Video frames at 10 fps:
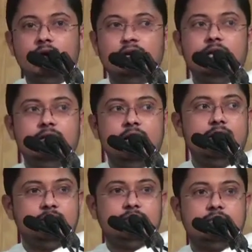world that
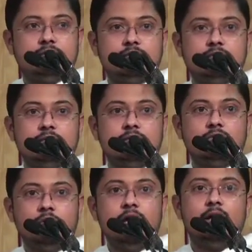there is
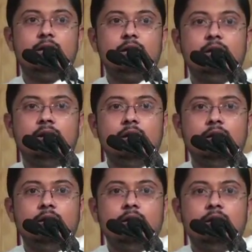today.
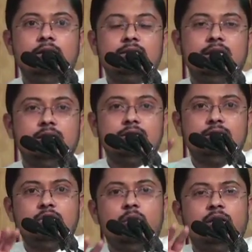
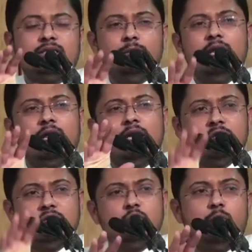
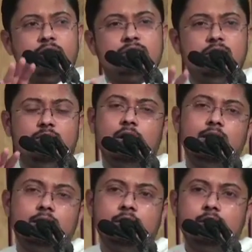Similarly situates the
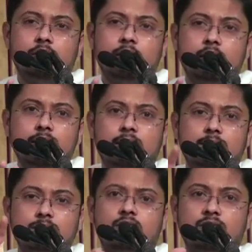world in
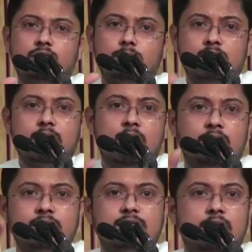terms of
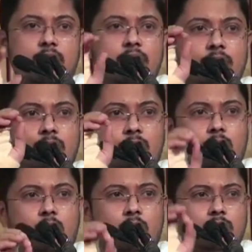Magadha, Vatsa,
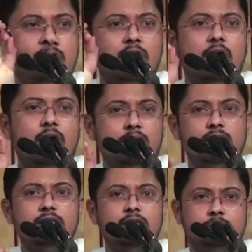Kosala,
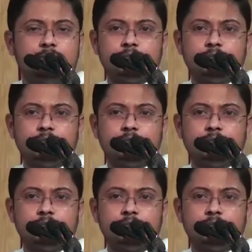Avanti.